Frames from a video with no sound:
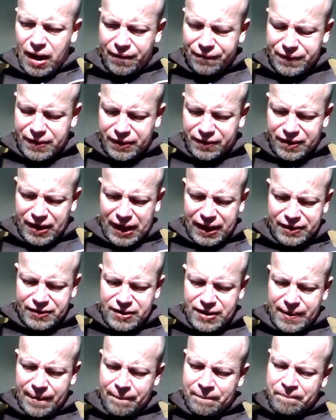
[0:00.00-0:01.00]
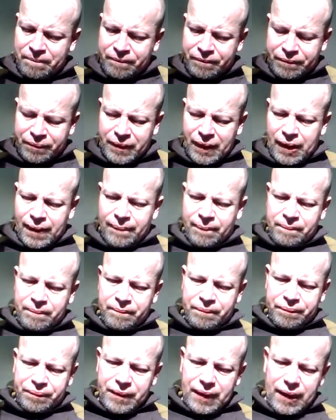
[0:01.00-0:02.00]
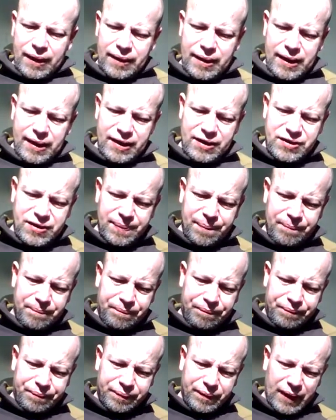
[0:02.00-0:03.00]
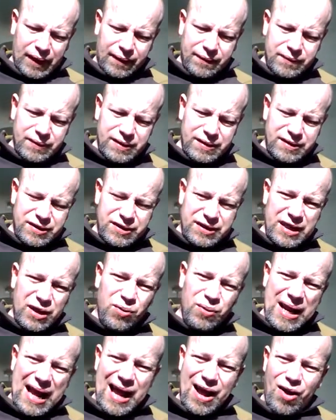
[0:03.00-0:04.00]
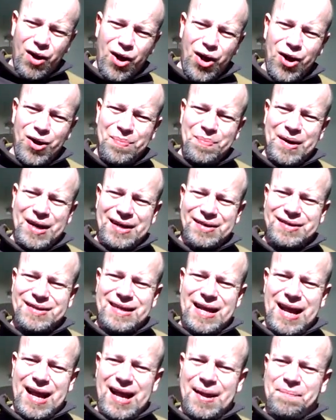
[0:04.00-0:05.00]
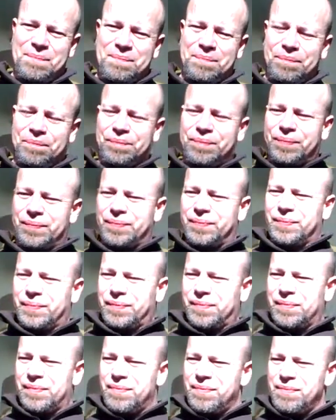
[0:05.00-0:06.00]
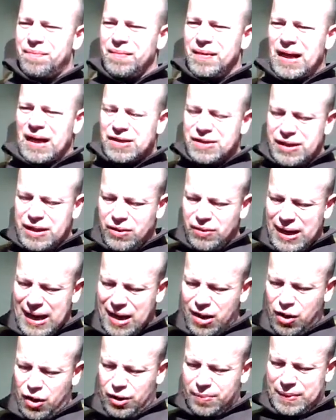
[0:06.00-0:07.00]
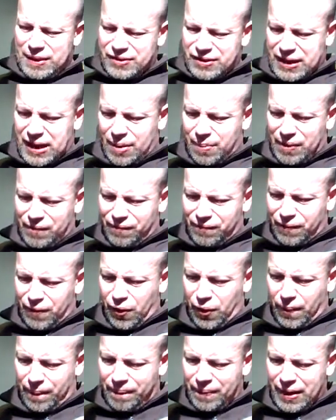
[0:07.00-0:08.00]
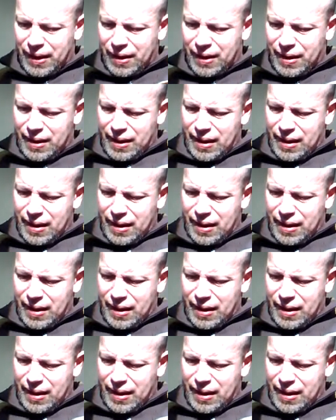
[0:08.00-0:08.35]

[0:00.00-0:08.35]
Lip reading: aftertaste is still that herbness there. Still that herbness coming through.